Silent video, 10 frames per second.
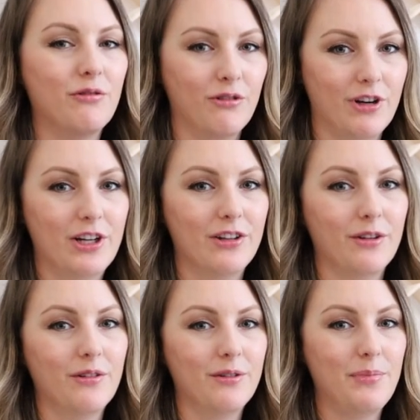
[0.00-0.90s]

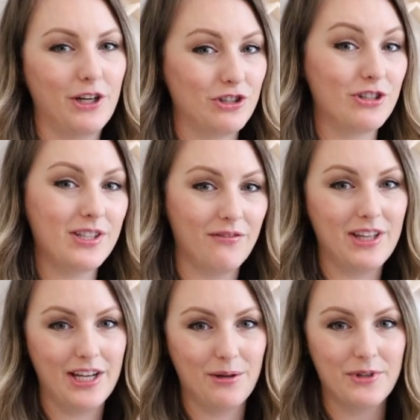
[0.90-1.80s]
real pictures of
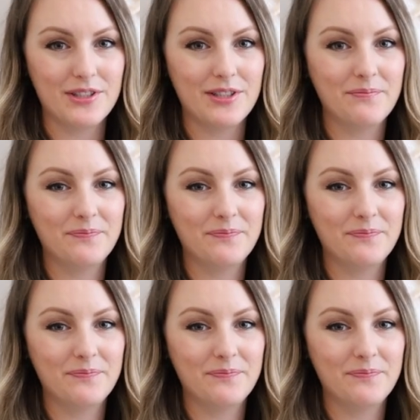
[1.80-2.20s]
the animals.